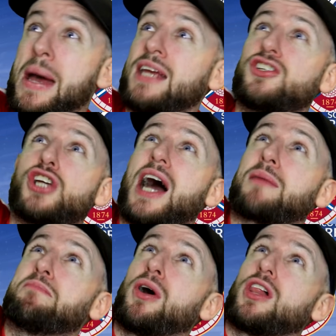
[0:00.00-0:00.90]
big
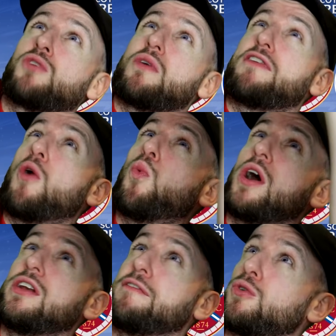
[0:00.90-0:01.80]
Jack Butland with a
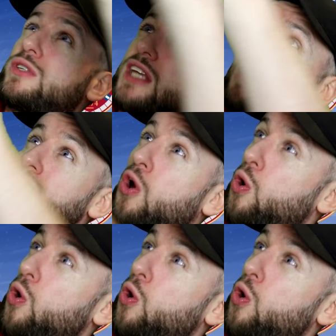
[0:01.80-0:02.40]
wonderful save, not